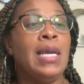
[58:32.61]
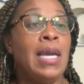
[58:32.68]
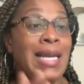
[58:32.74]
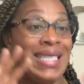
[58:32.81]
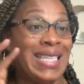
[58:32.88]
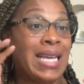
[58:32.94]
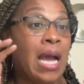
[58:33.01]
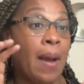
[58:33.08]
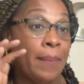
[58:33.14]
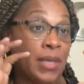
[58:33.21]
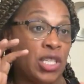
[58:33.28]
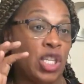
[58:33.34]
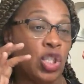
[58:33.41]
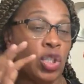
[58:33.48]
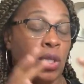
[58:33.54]
It's a
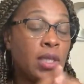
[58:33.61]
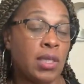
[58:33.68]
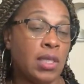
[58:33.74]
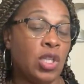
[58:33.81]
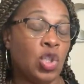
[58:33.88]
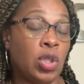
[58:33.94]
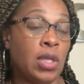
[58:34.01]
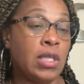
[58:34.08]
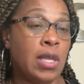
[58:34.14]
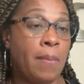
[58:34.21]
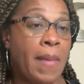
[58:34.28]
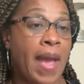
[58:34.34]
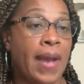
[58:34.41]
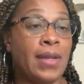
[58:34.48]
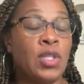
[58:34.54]
competition, essentially. It's a
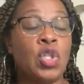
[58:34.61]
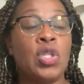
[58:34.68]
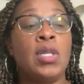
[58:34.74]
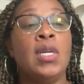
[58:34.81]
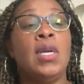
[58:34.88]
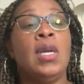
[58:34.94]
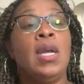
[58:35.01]
match.